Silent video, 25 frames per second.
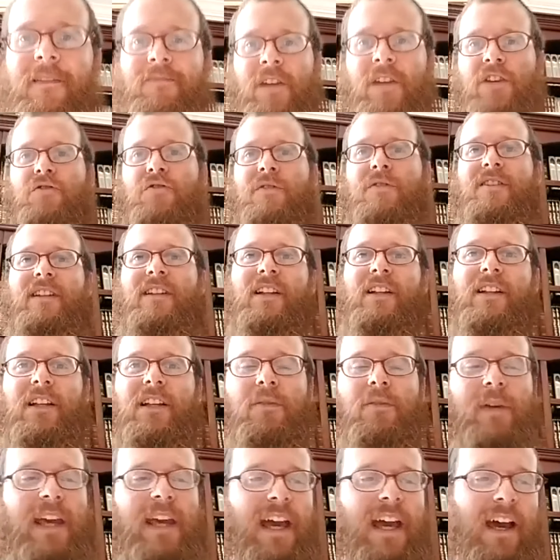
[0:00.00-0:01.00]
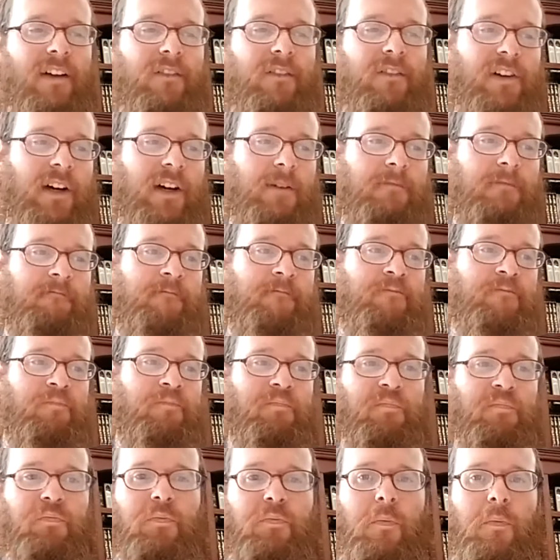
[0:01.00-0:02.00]
Interestingly, we have um,
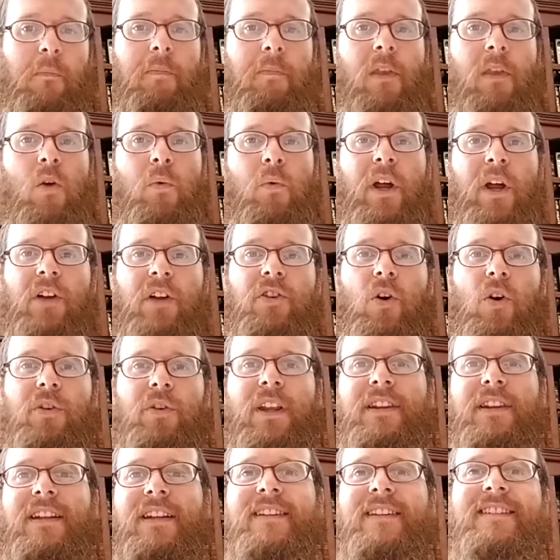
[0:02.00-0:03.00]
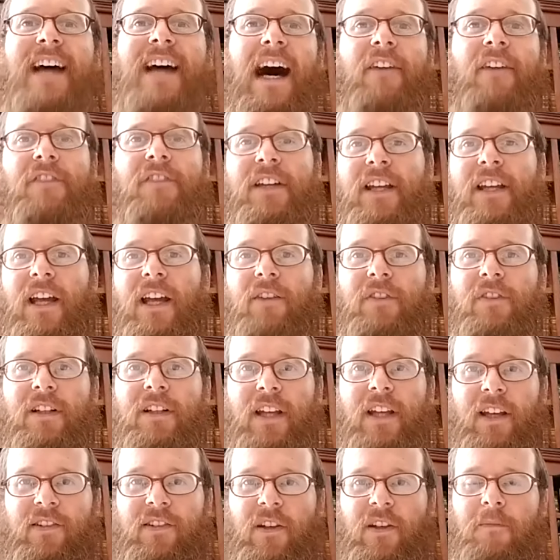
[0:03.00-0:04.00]
we are told that the davening every
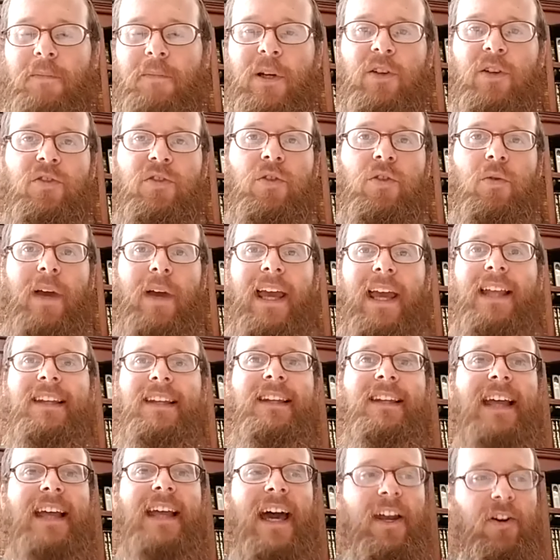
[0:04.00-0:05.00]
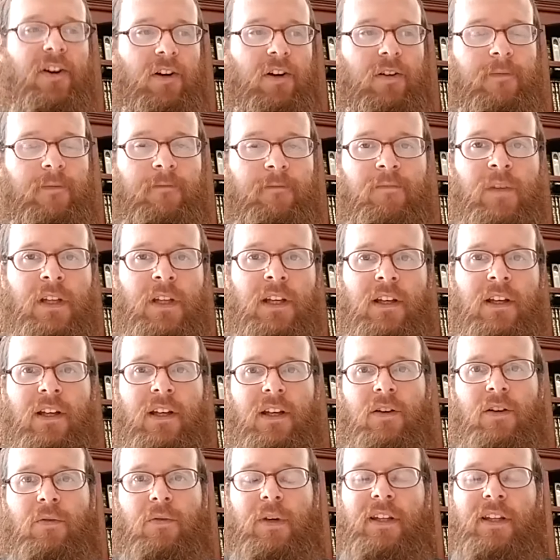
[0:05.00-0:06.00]
day is compared to a ladder
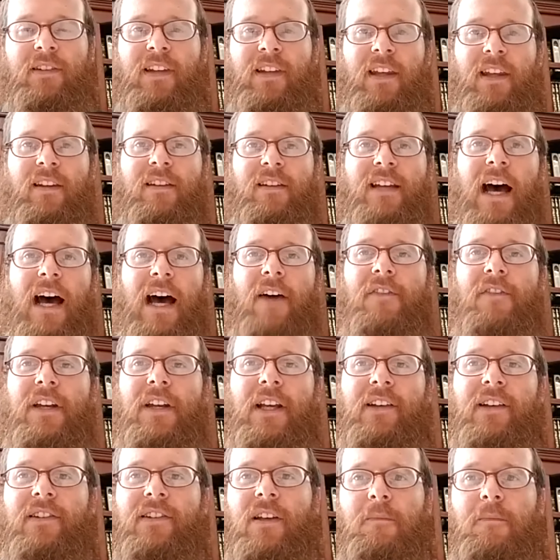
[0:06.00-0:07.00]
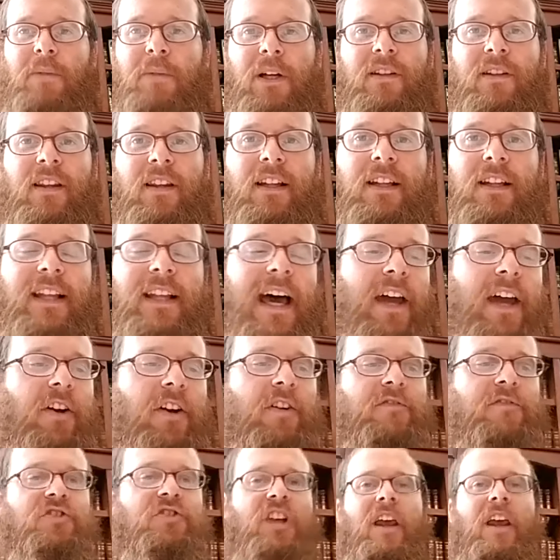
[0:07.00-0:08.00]
we say the davening is compared to the ladder
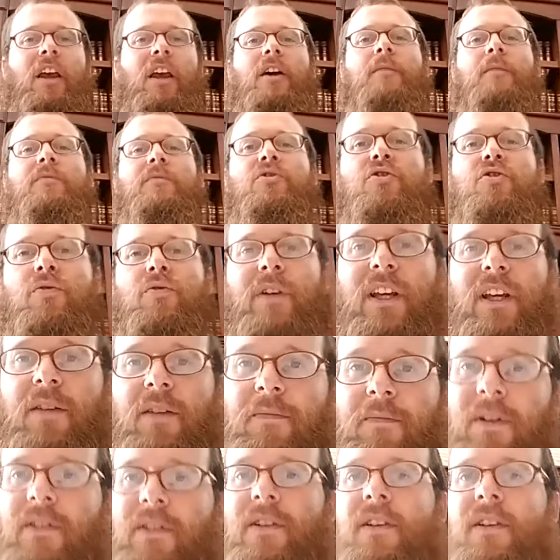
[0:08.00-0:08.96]
of Jacob's dream,